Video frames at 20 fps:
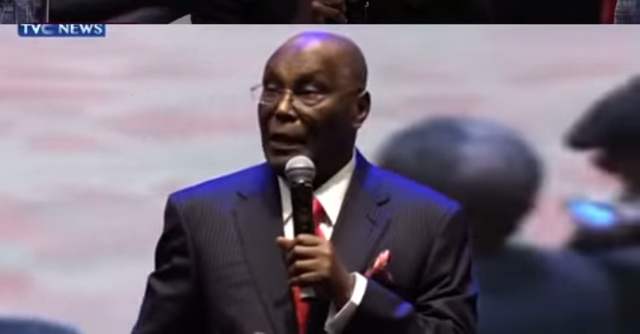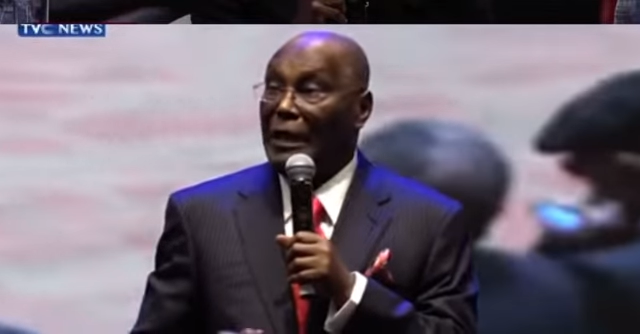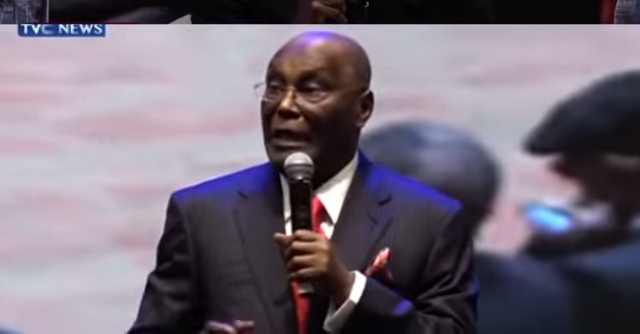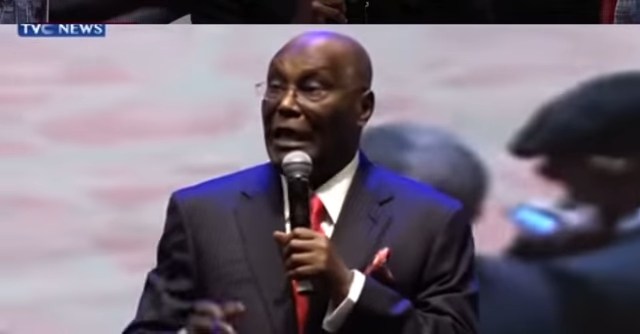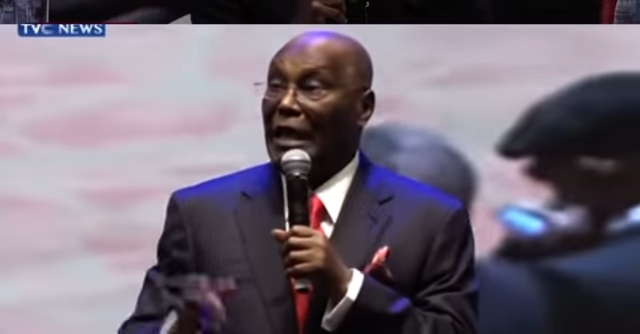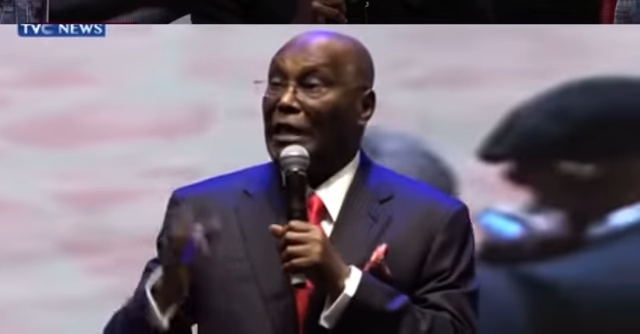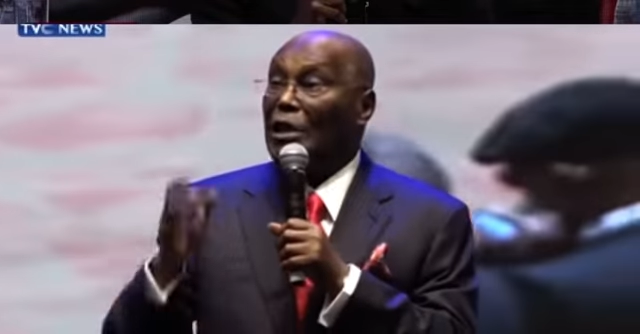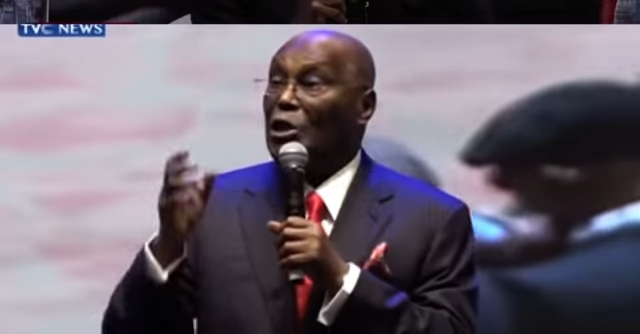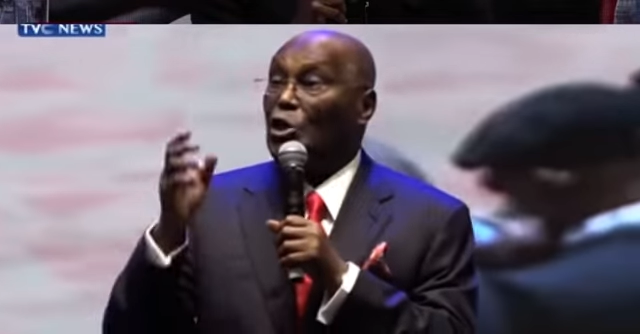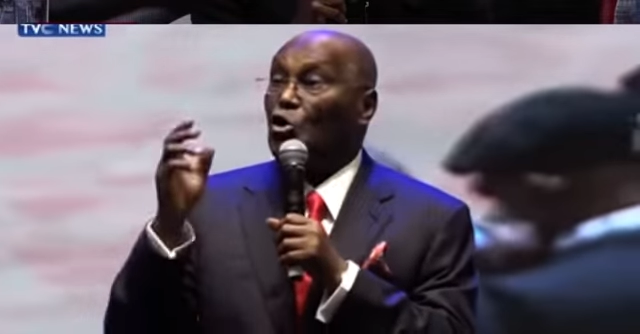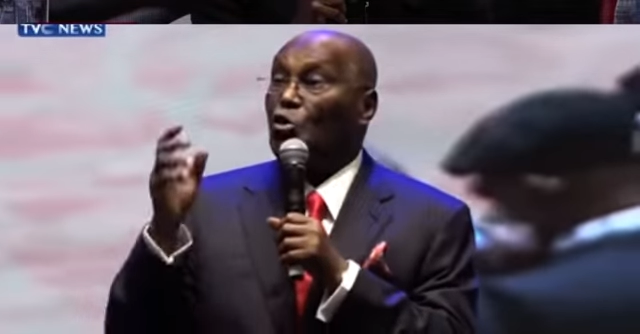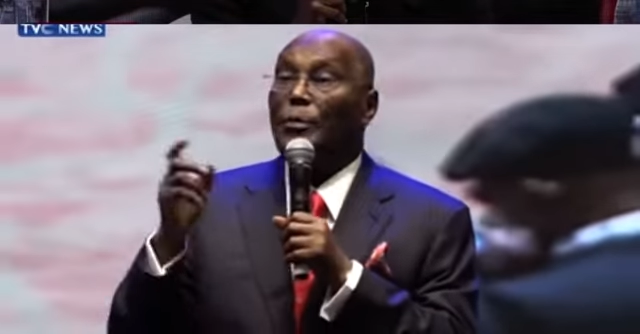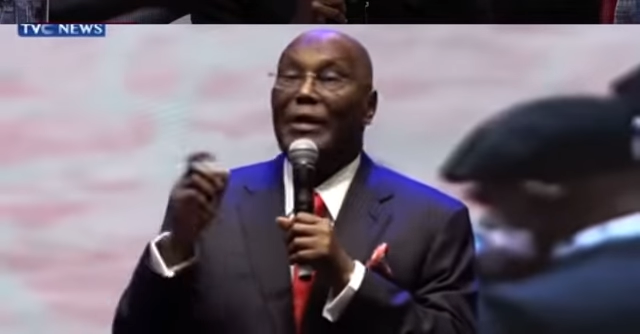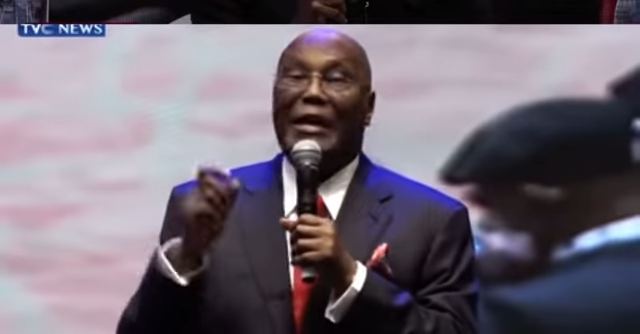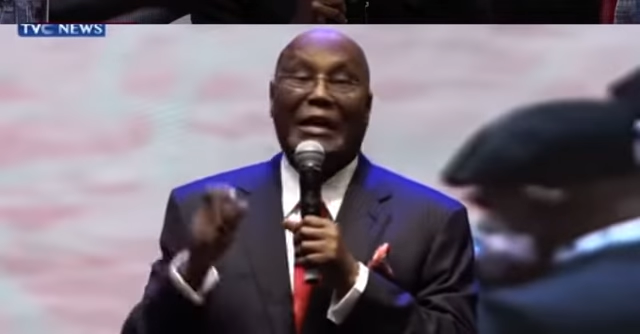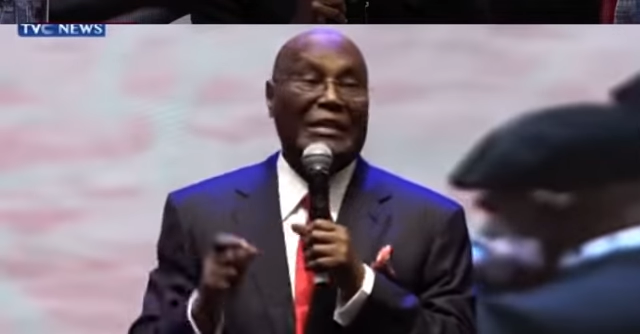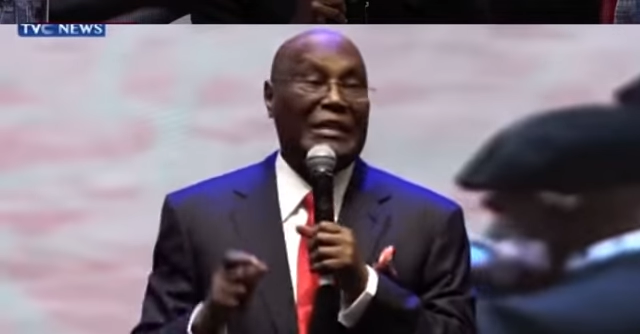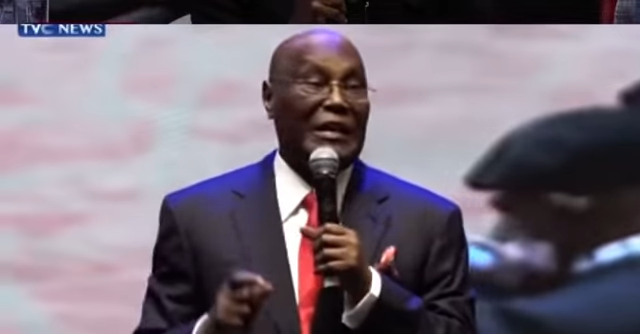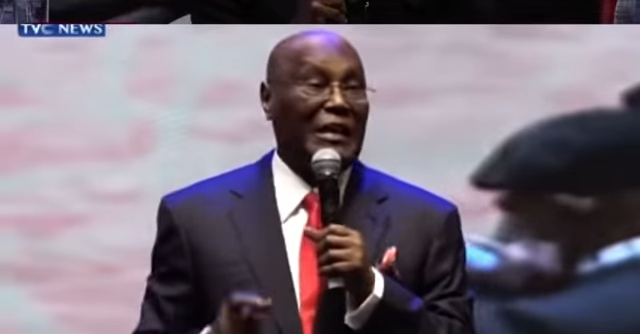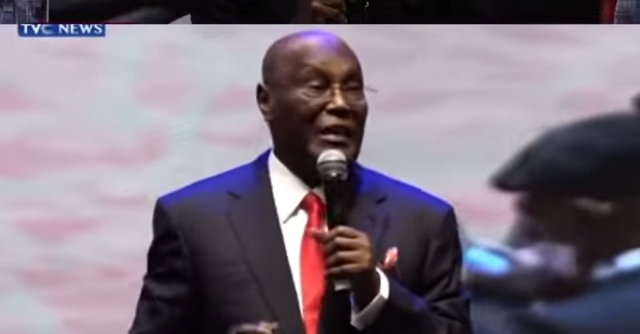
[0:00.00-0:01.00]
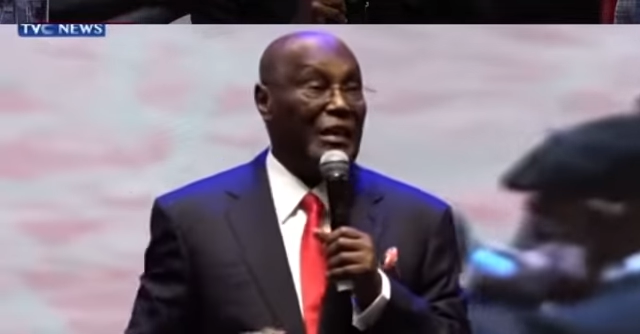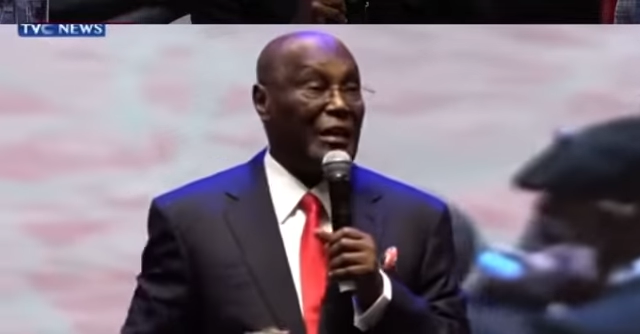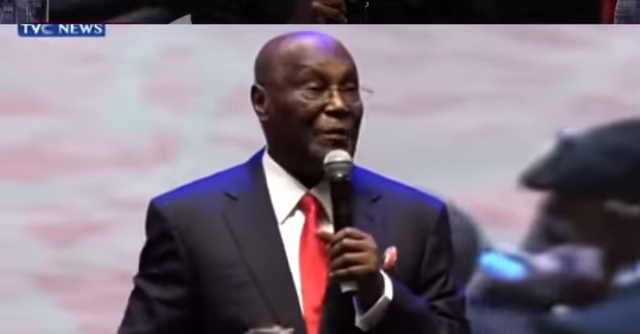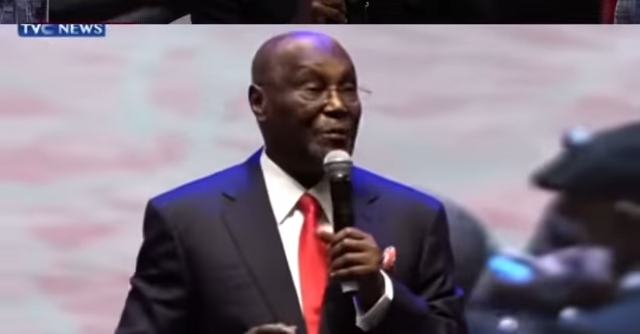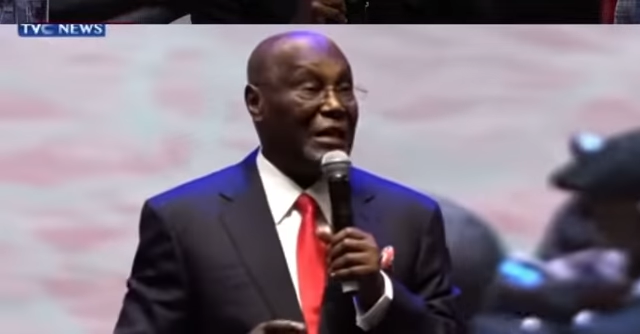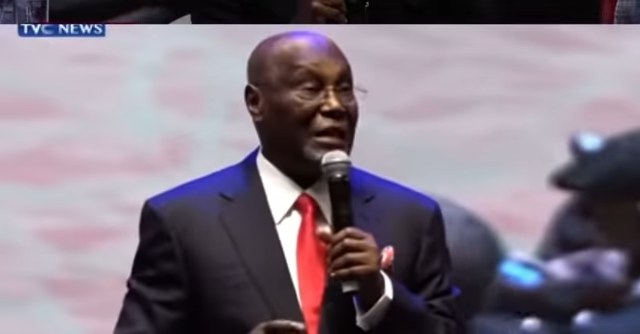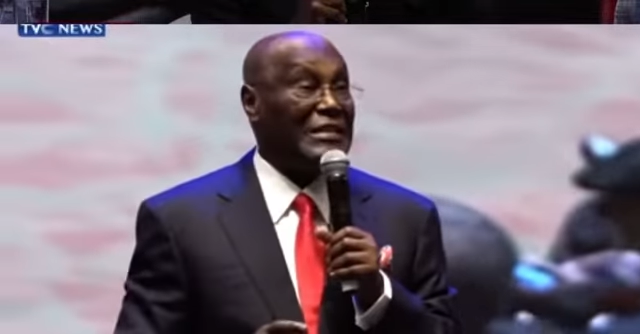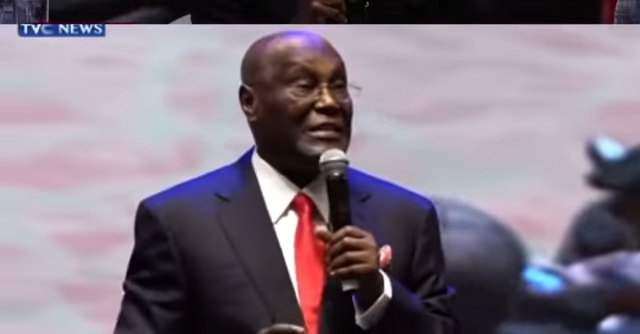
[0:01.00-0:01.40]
And I enumerated them.